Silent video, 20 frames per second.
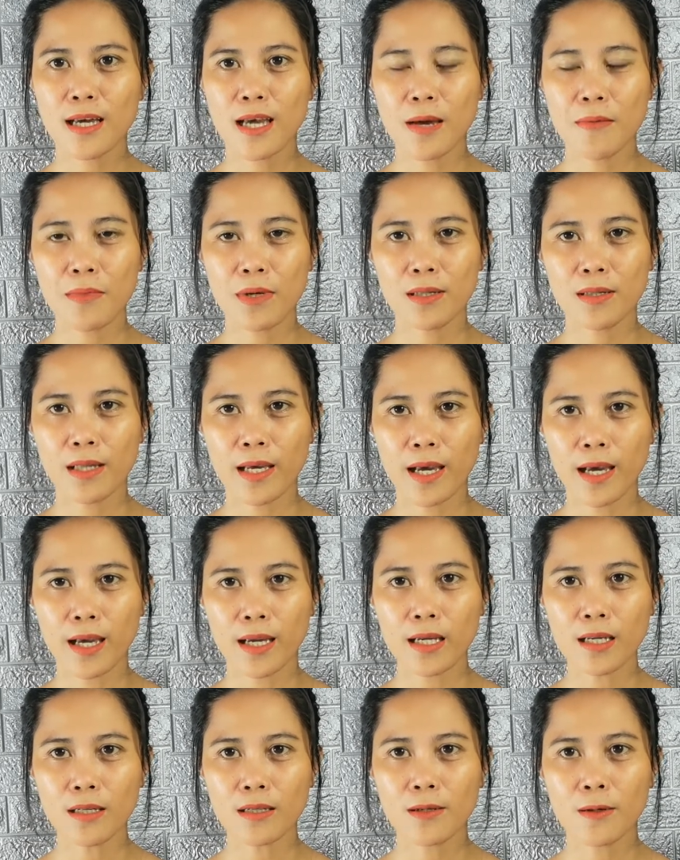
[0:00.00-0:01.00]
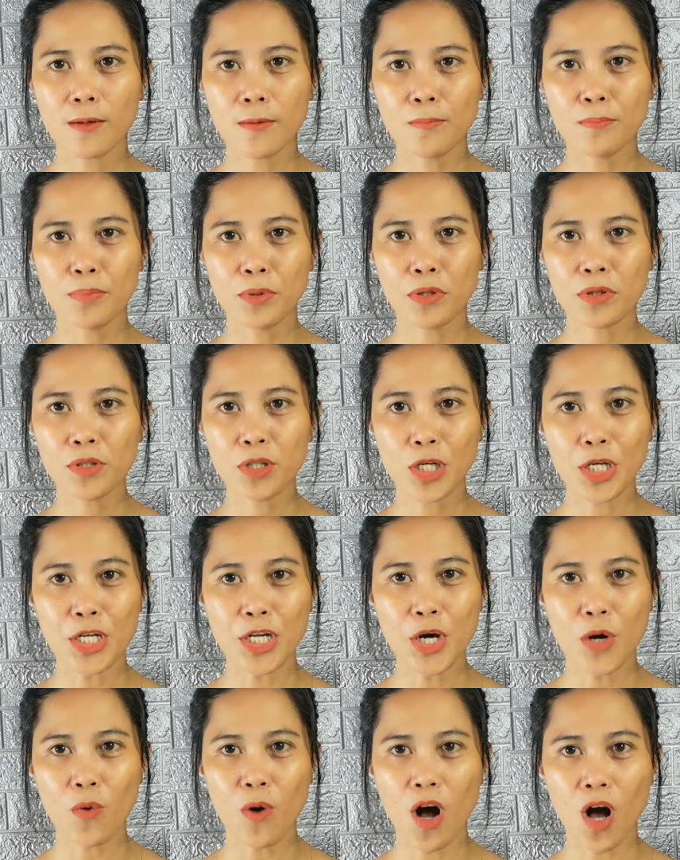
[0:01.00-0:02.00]
MLA, book,
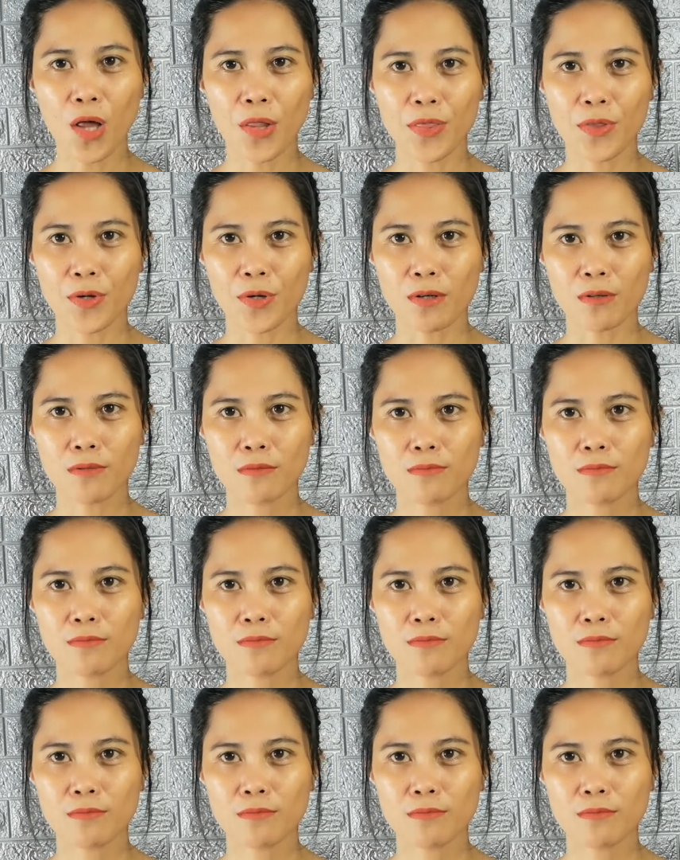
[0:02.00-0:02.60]
no author.